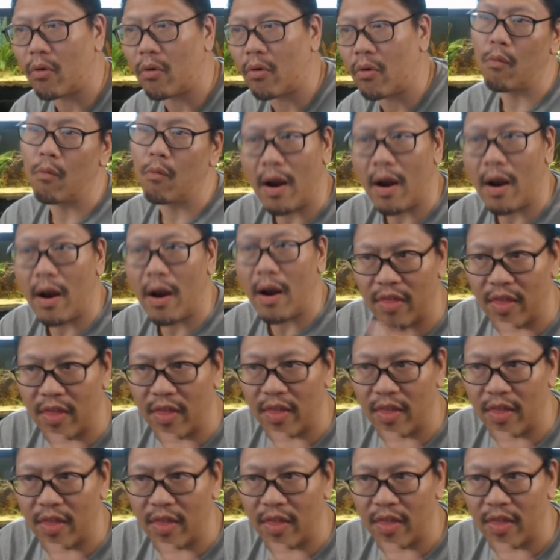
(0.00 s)
rather
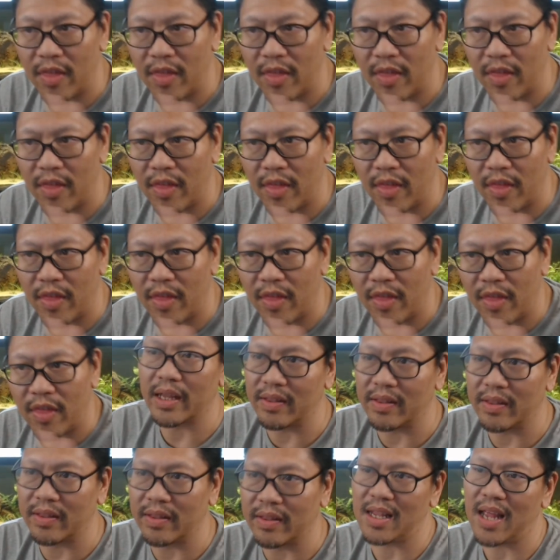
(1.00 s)
than the livestock
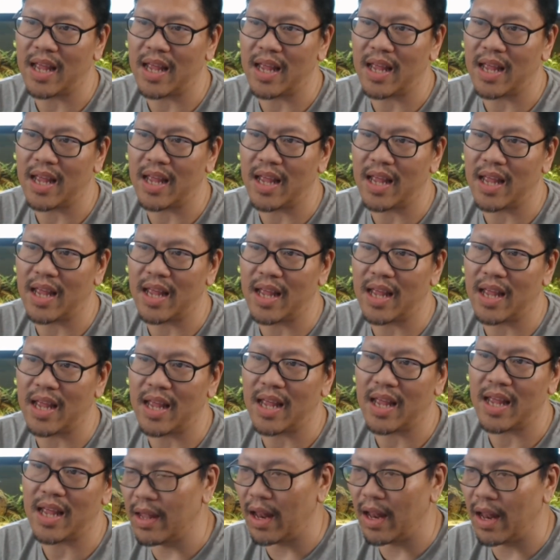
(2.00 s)
in the tank.
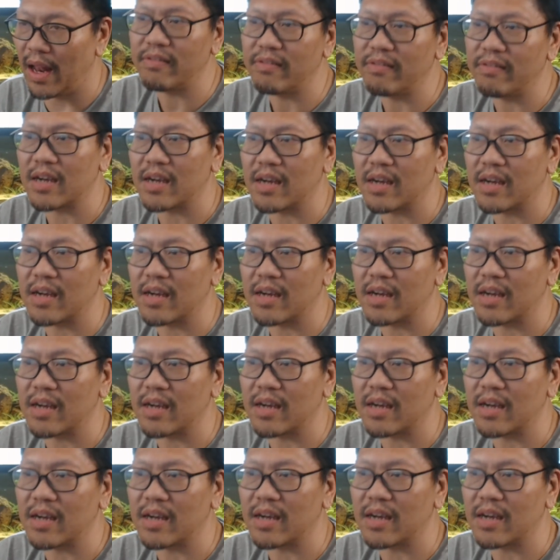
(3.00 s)
The livestock kind of
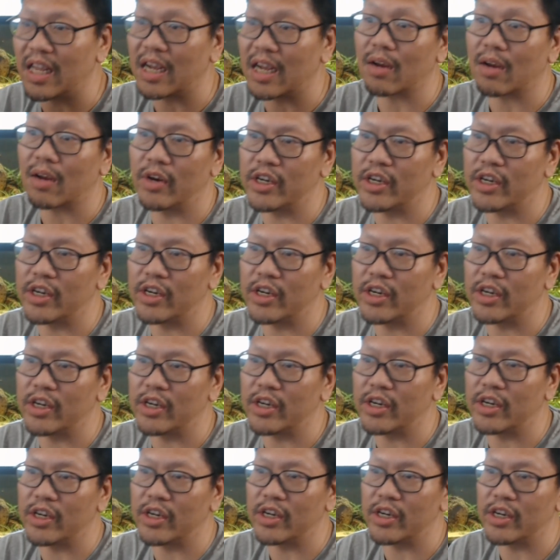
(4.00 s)
is the decorations
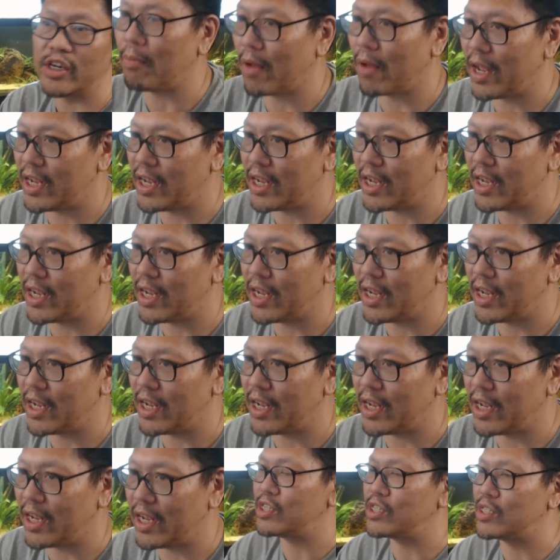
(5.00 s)
for my plants or the
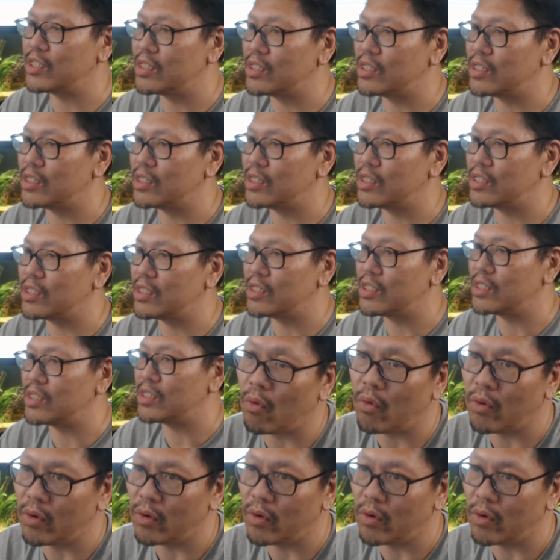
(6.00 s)
decorations for my
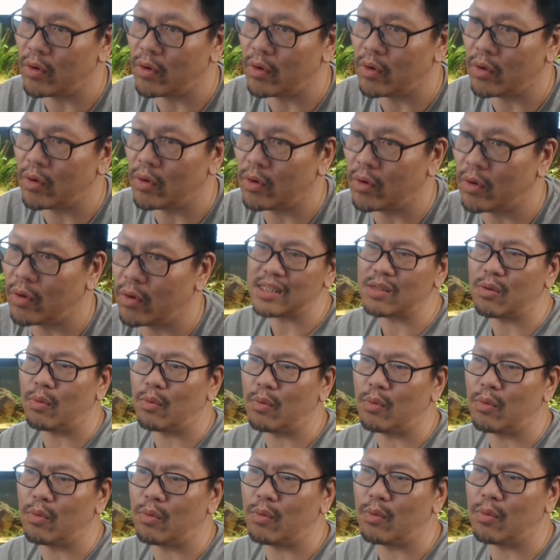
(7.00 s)
corals. That's the
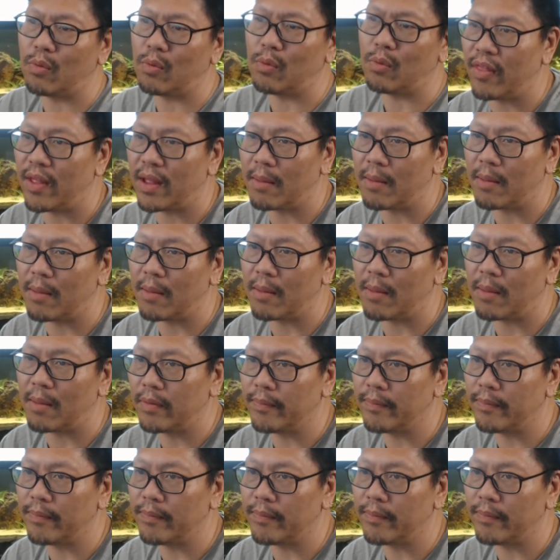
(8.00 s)
way I kind of think about it.